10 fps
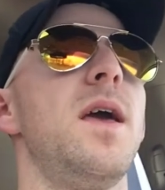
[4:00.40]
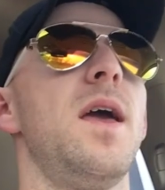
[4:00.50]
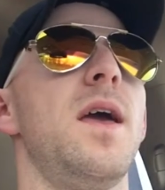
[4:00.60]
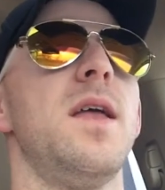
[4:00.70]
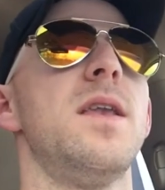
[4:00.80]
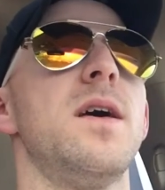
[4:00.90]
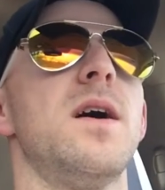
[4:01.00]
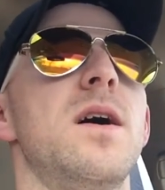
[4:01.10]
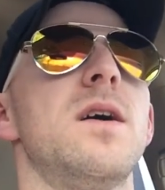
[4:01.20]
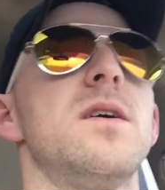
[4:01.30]
and
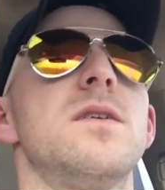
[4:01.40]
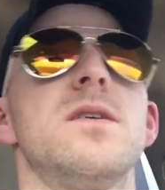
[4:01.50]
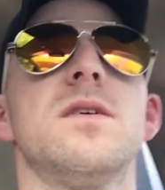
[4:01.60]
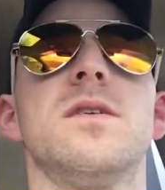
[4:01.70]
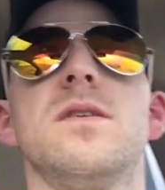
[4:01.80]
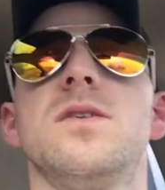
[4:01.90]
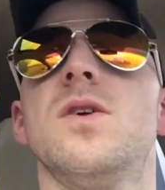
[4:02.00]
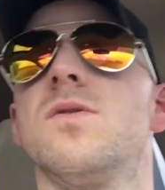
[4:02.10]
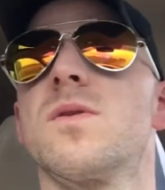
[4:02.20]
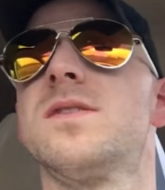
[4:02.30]
uh, you
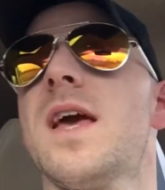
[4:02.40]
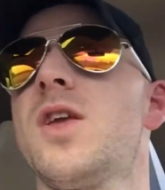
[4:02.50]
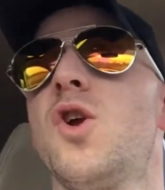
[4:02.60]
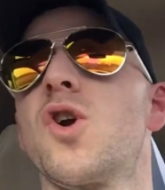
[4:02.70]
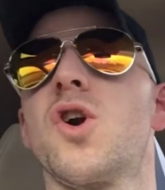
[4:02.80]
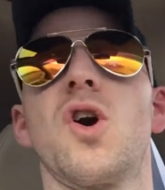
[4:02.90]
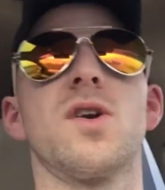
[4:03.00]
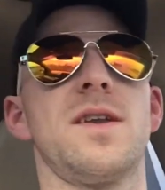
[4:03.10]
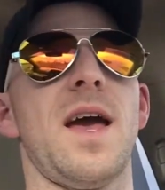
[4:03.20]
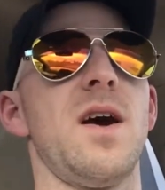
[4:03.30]
know take your
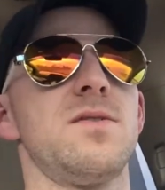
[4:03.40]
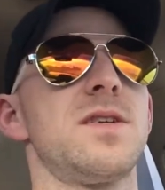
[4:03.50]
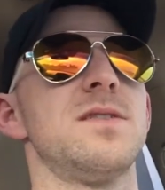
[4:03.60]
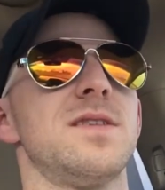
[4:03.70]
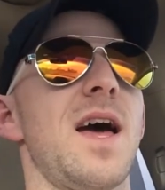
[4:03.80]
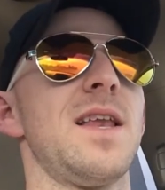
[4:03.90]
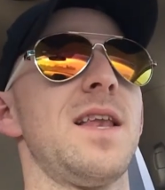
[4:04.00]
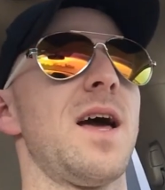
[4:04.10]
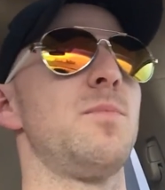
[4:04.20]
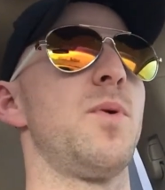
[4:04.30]
guard down because
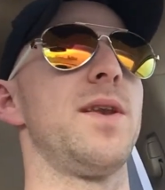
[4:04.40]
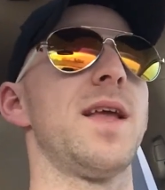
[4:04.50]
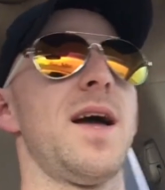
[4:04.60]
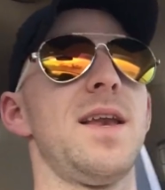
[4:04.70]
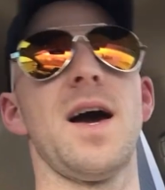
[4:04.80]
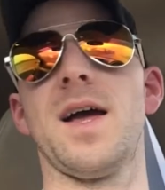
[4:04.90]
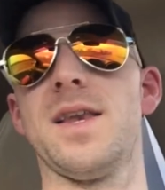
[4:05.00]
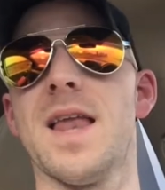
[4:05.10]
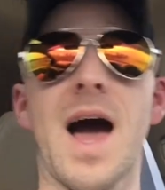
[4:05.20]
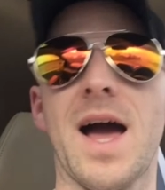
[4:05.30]

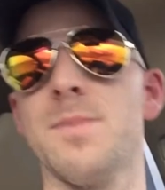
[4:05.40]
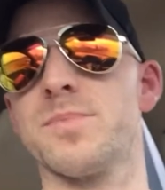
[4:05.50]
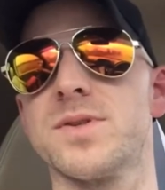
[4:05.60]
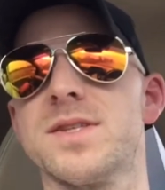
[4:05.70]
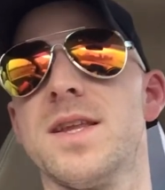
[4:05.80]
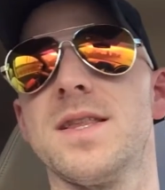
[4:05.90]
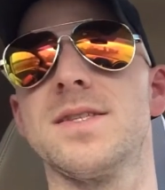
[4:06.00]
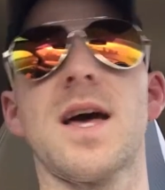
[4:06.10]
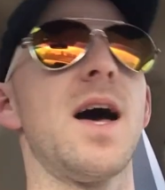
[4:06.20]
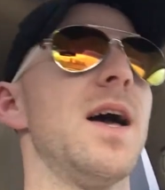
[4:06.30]
99.999% of the
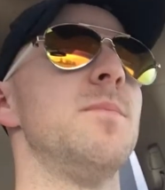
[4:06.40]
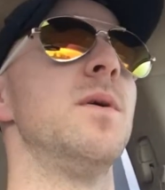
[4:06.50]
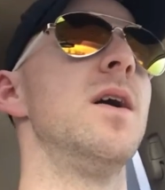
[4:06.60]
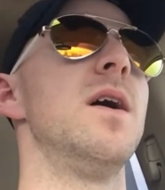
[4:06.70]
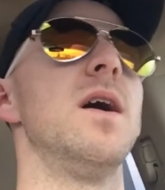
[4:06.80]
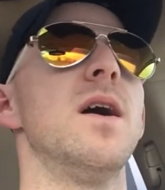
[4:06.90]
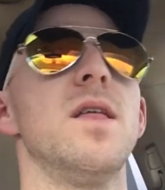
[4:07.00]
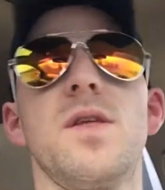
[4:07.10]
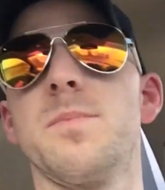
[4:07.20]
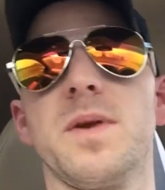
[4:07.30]
time
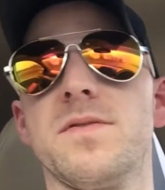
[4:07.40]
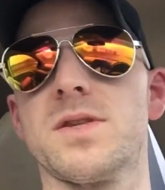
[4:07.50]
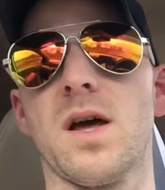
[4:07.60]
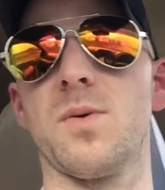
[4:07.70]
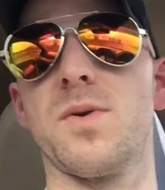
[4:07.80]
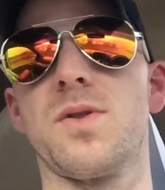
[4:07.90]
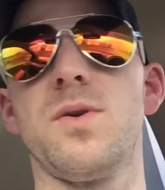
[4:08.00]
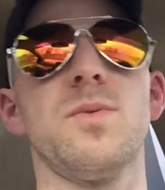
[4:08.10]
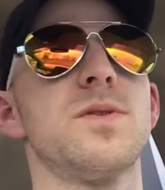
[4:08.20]
uh, their beef's not with you;